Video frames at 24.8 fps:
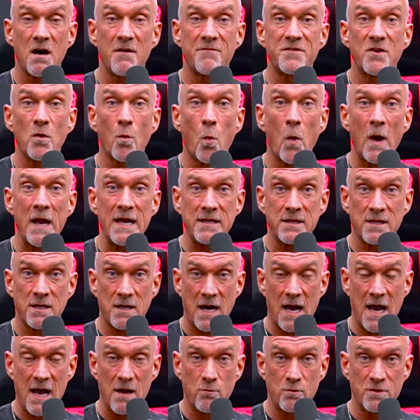of the weight
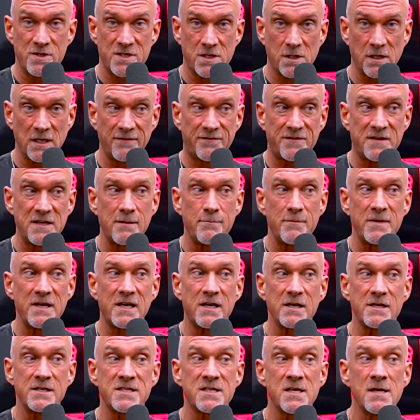that I was lifting
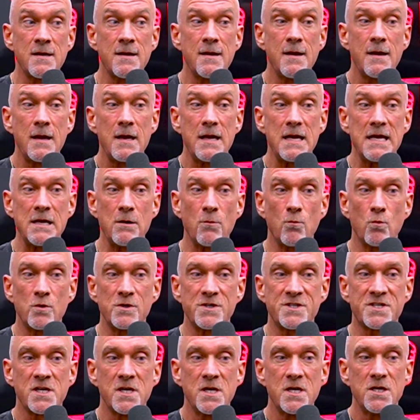because it
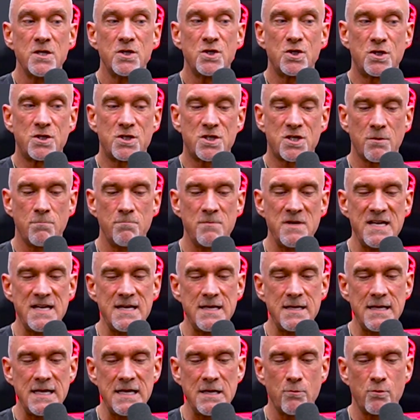was to
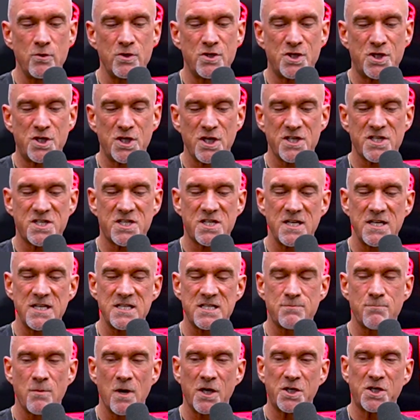me it was just
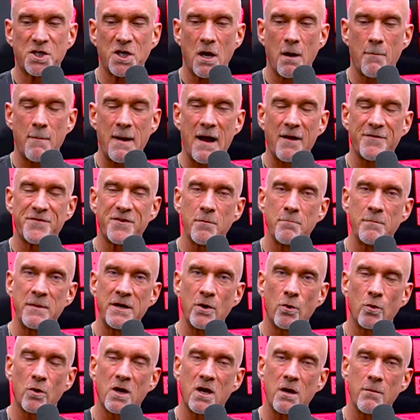as much about the
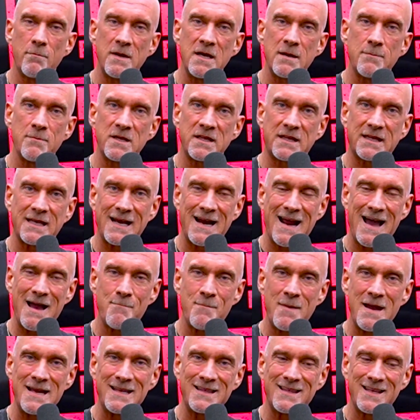mental commitment that I
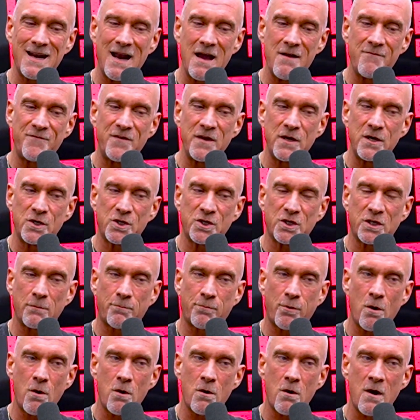made that I finished the
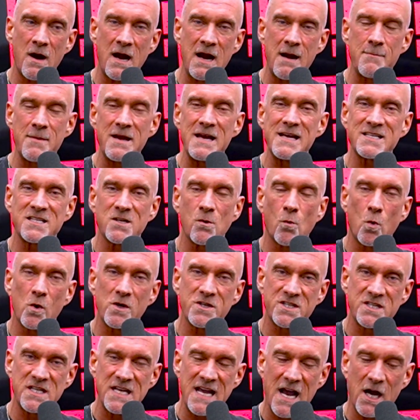program as it
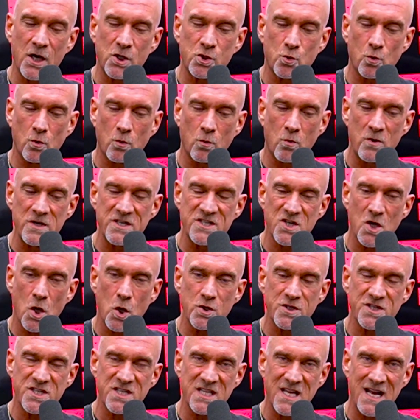was the actual
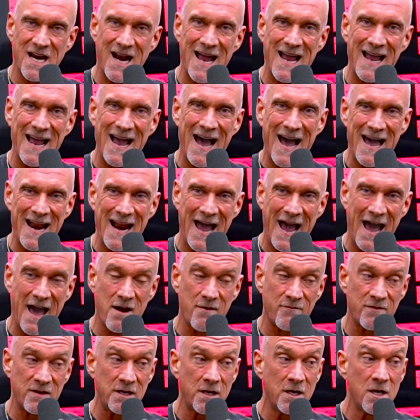results that I got
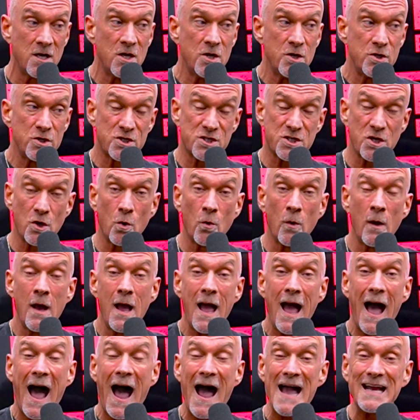out of it. So
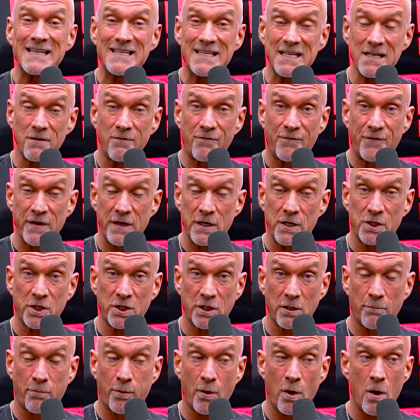I did
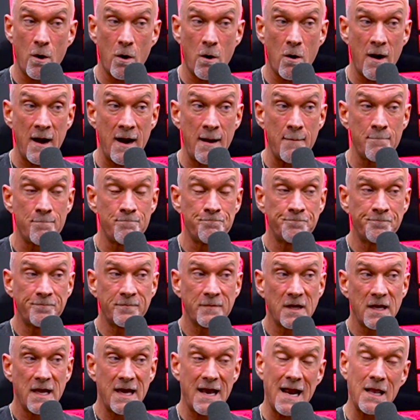finish the program.
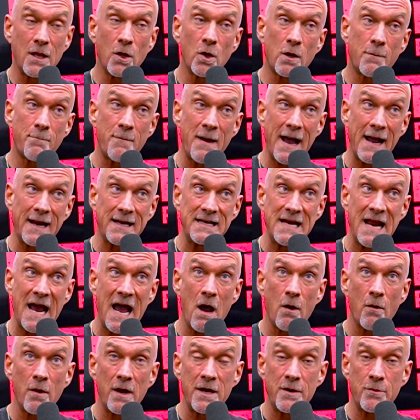And I look back
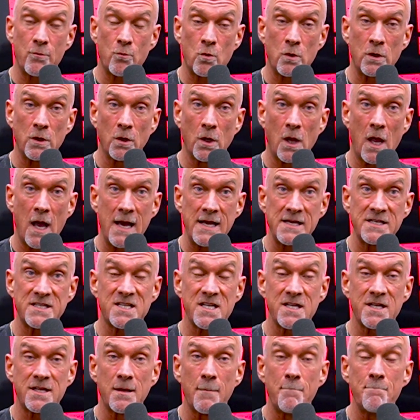now and
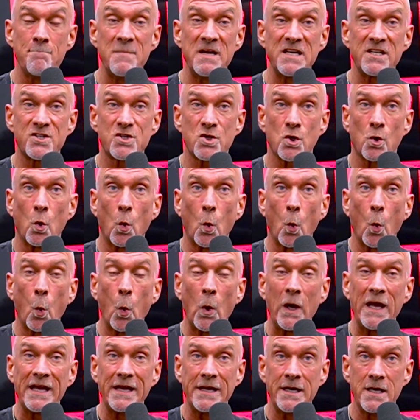realize the mental
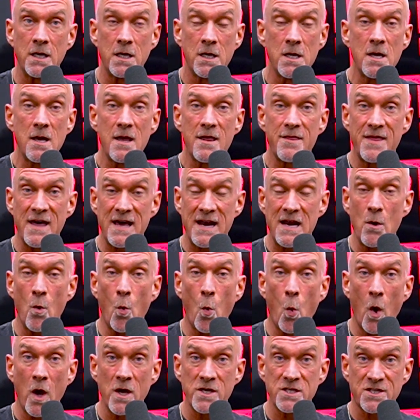win that it
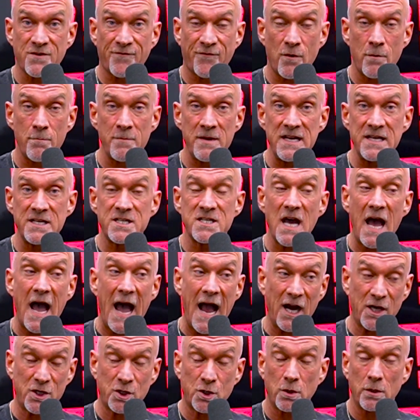was for me to
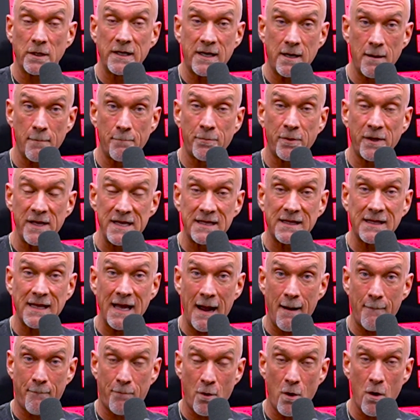actually complete
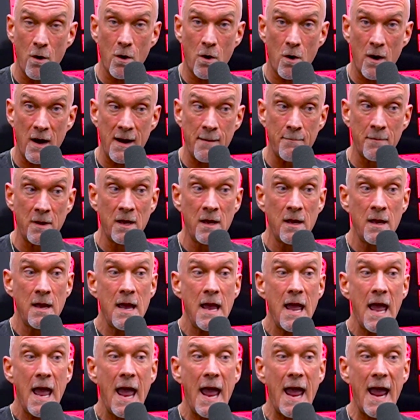that program.
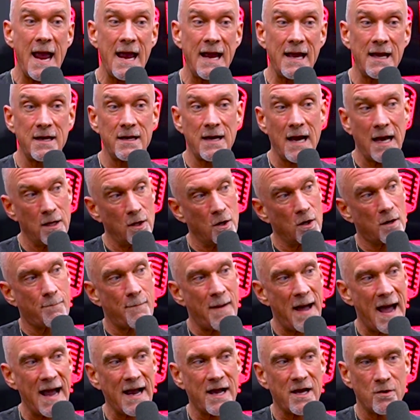And I look
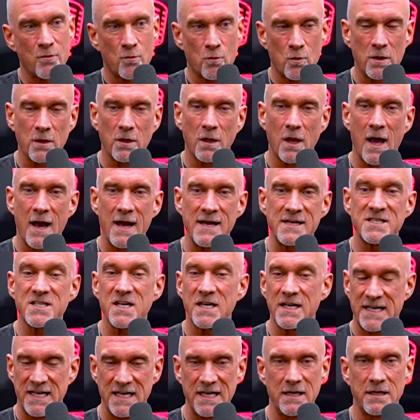back and realize
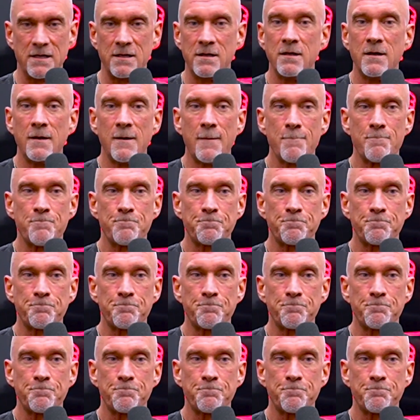again,